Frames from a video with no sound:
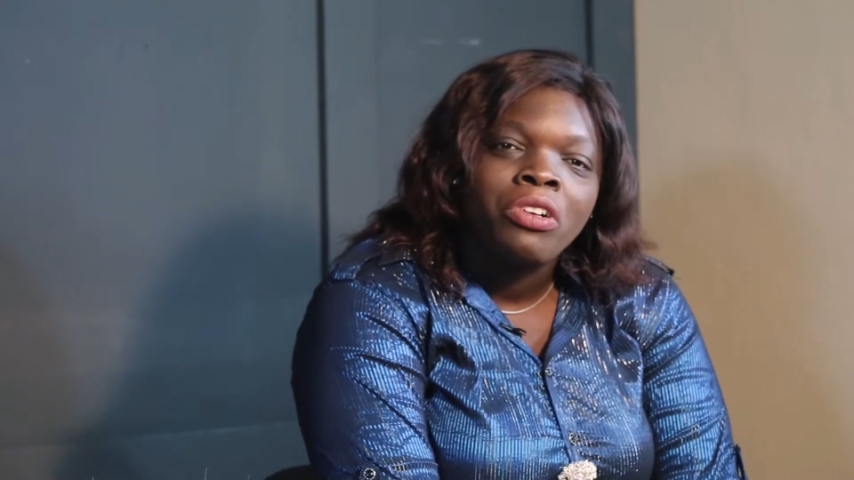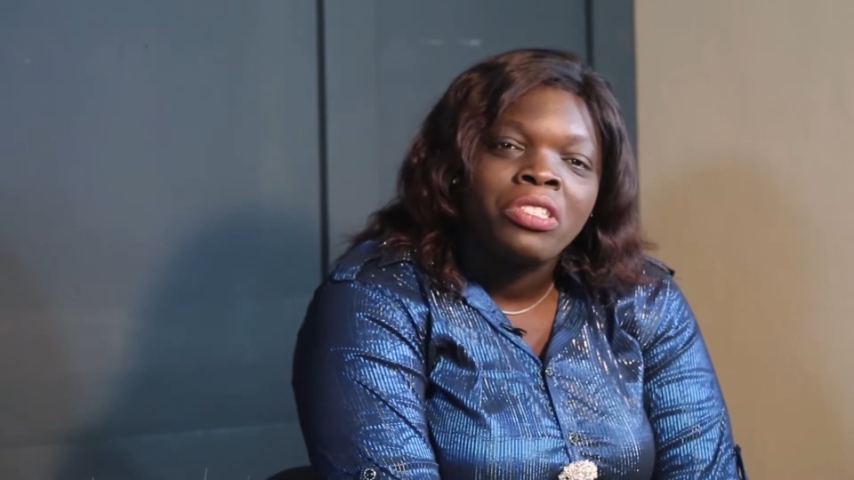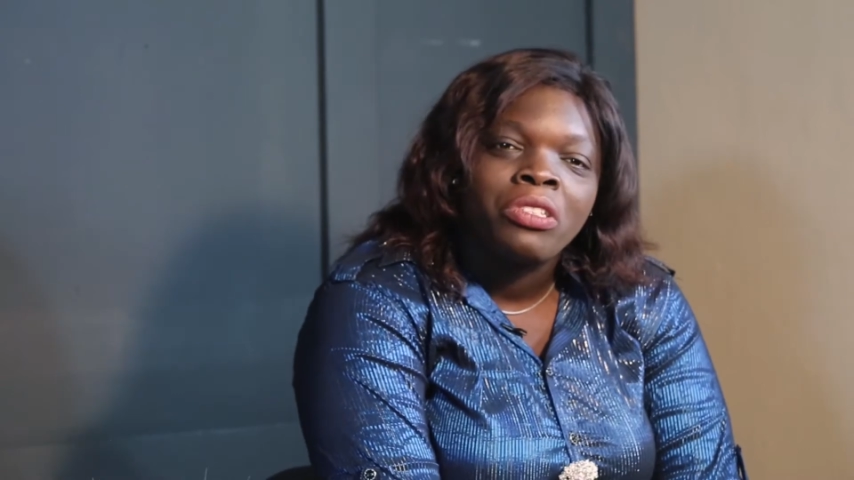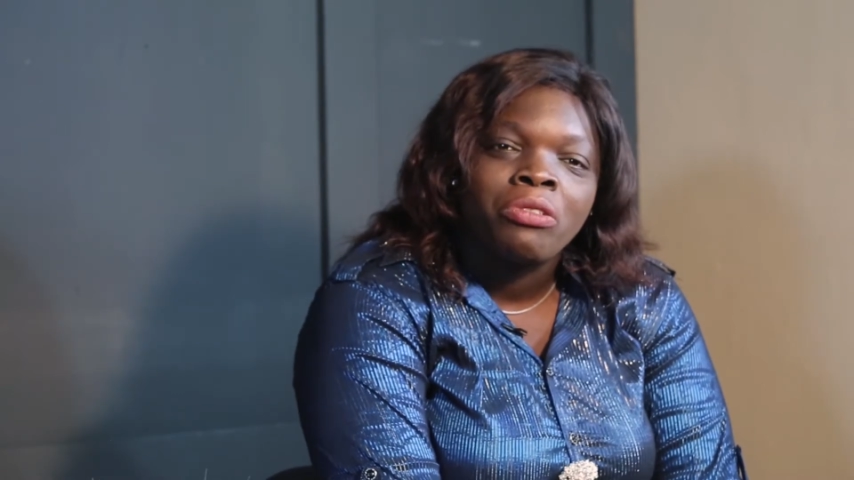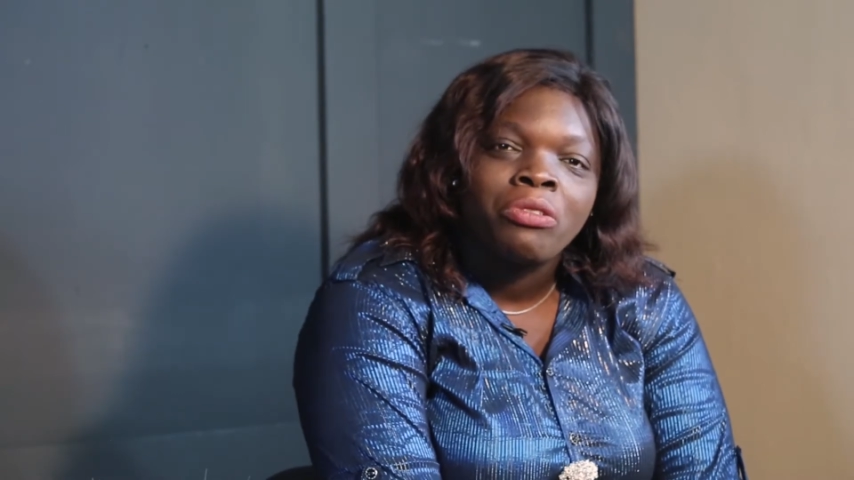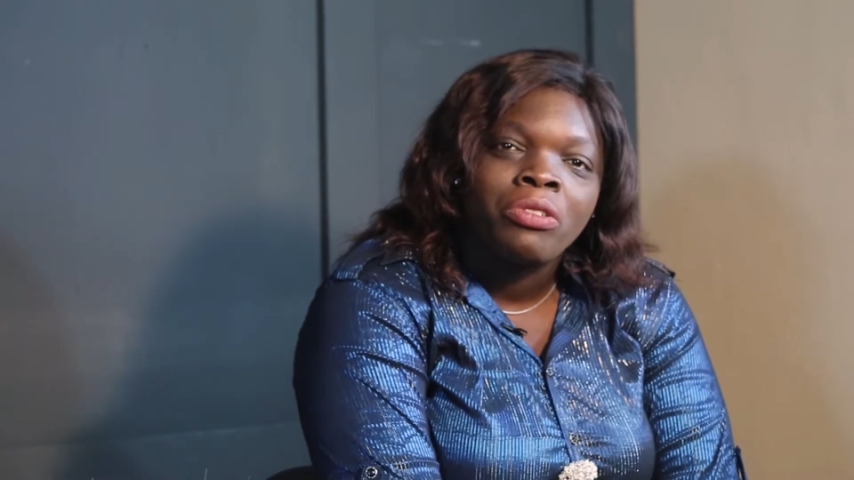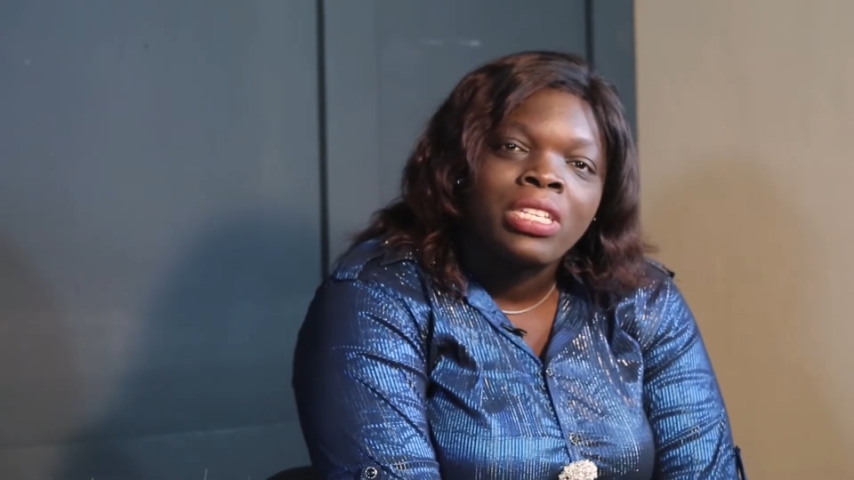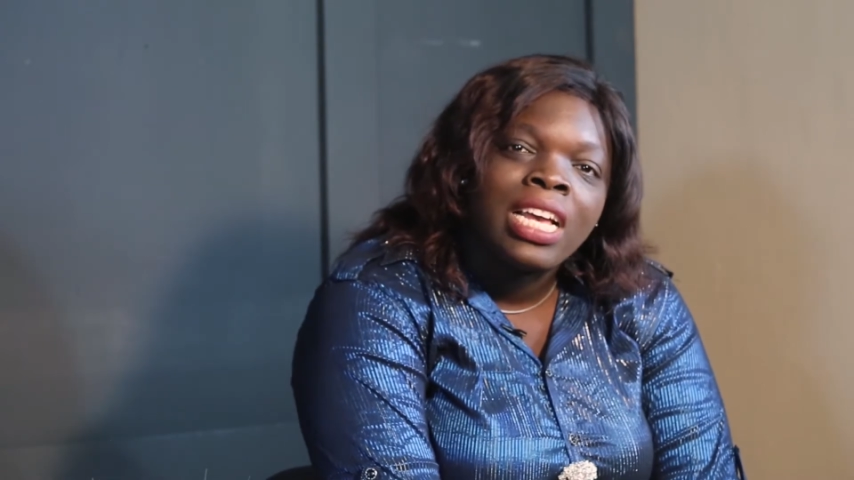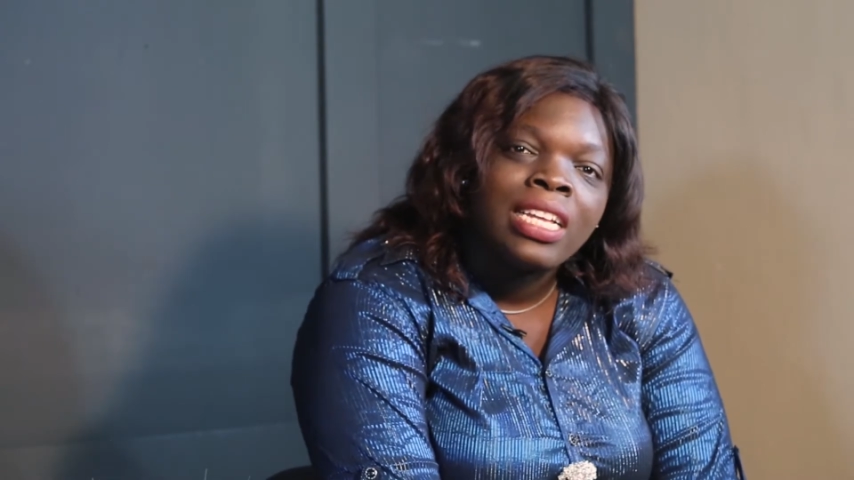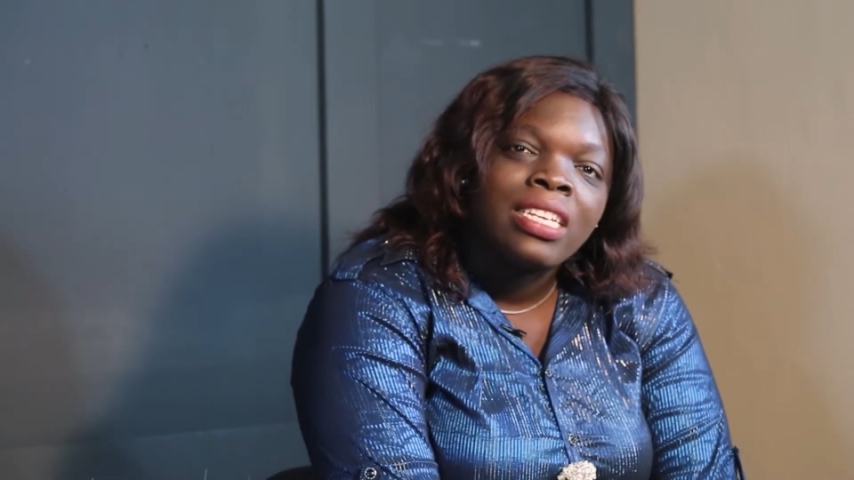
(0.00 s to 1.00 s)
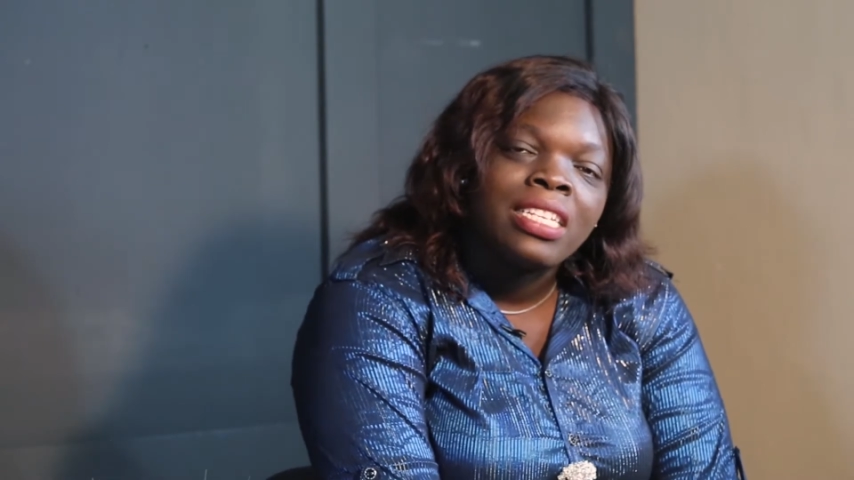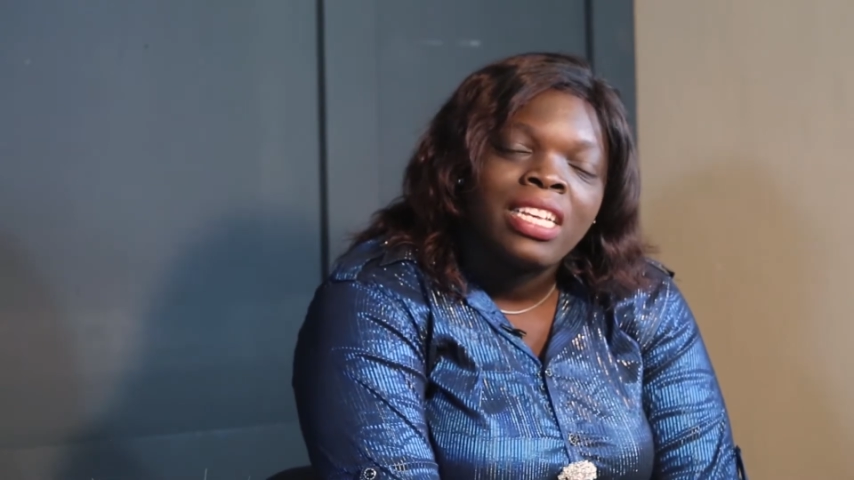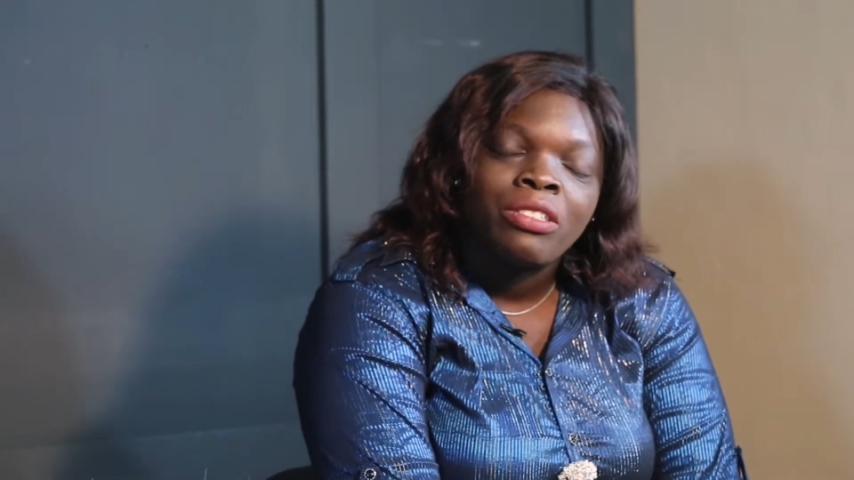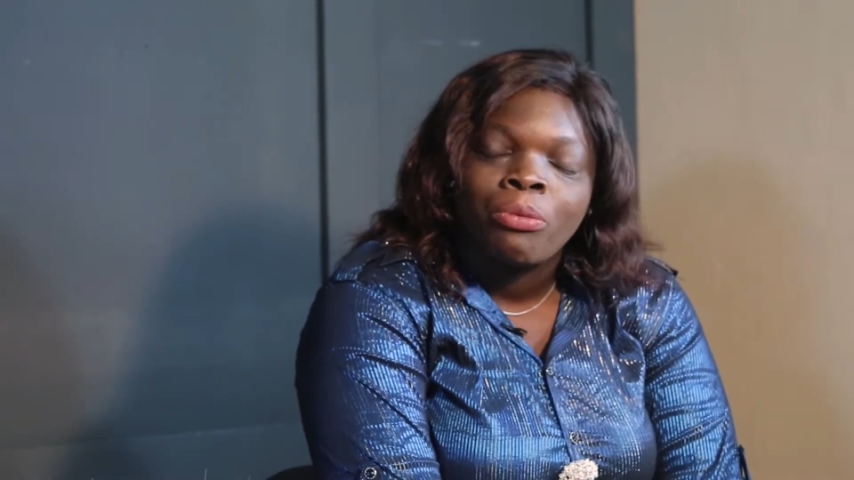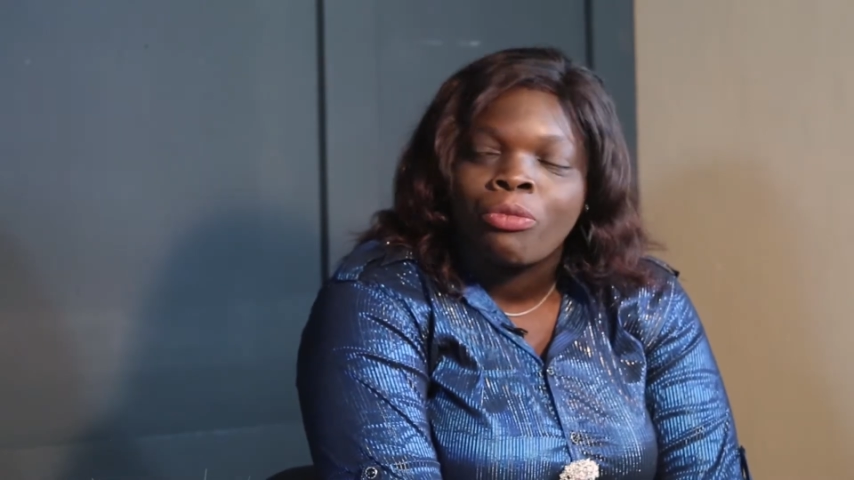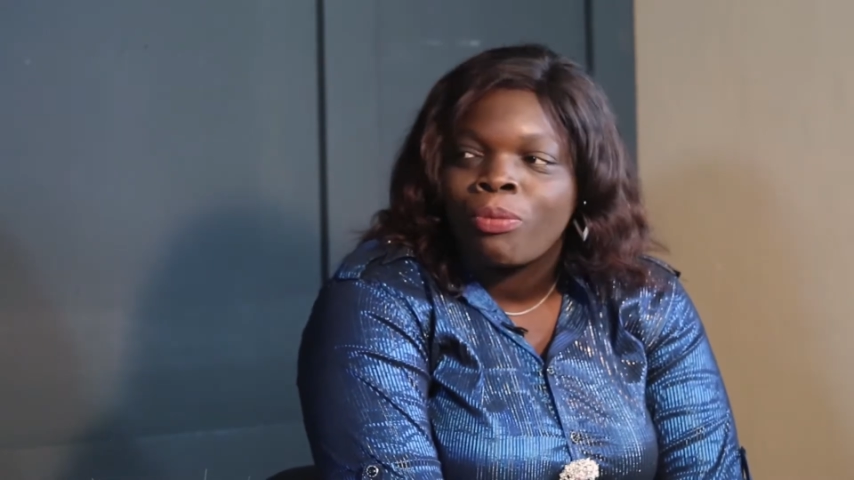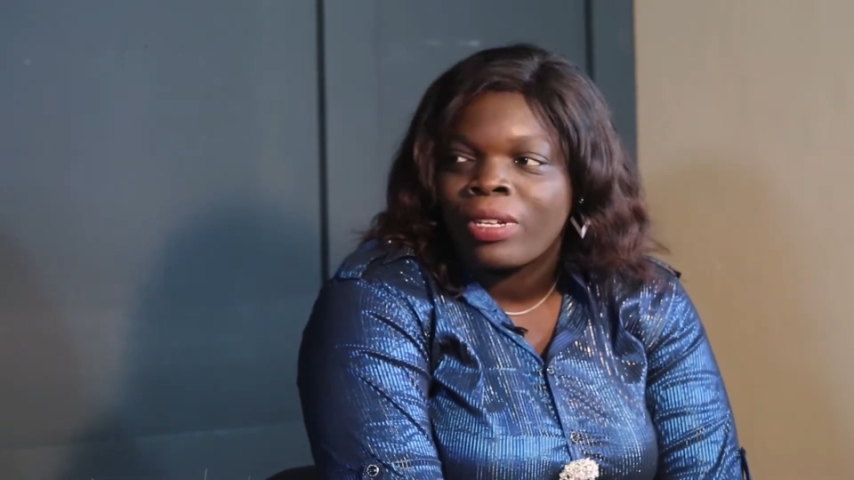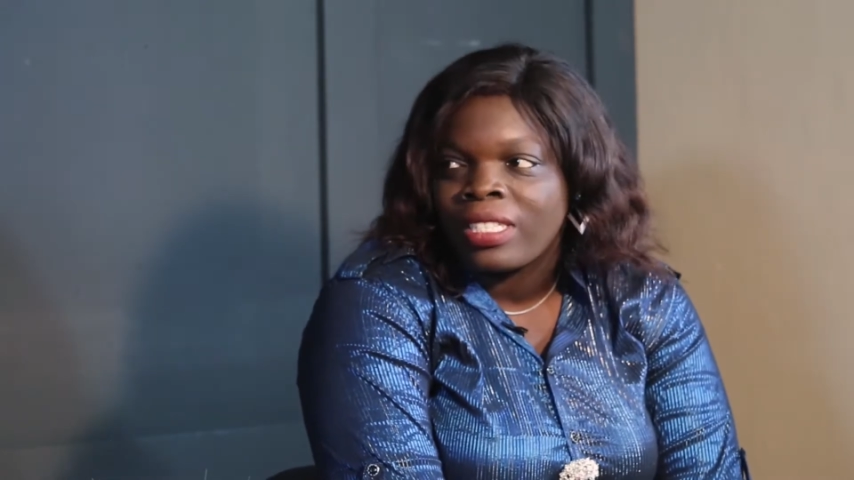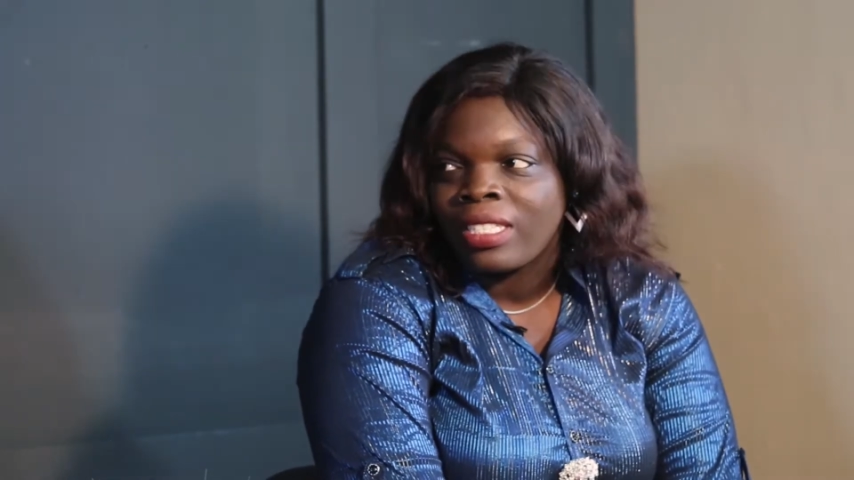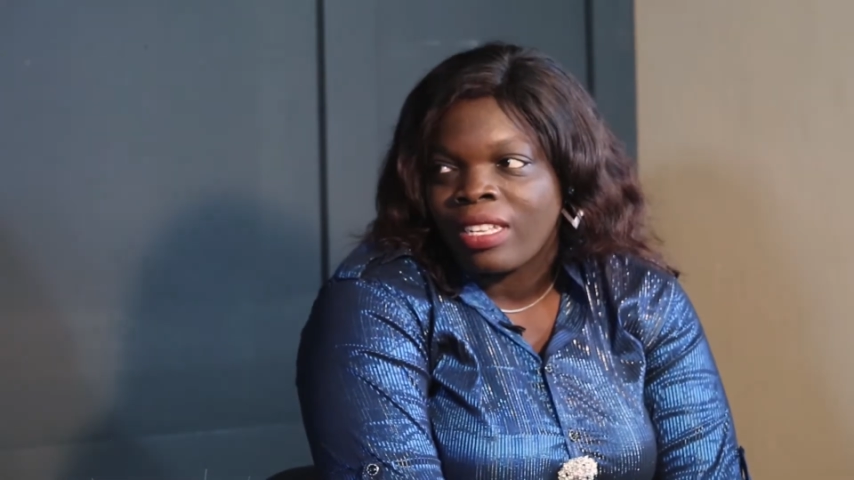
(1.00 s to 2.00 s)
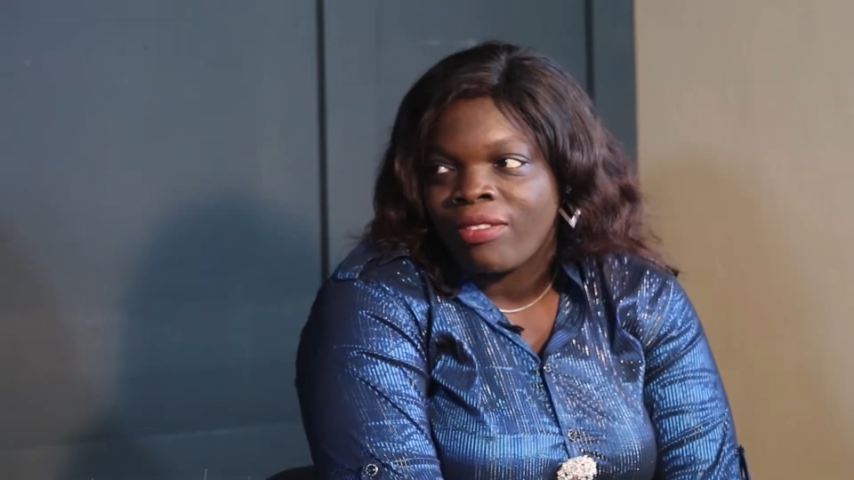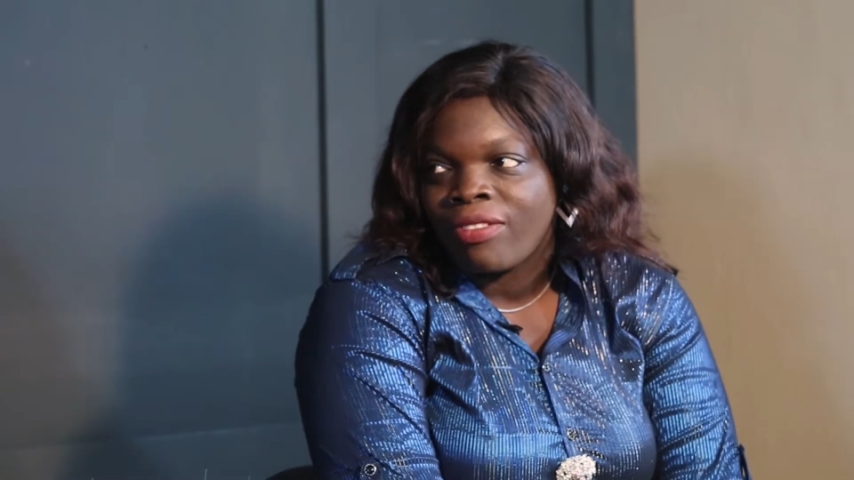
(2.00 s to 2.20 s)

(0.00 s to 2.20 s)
got to know that it has some properties that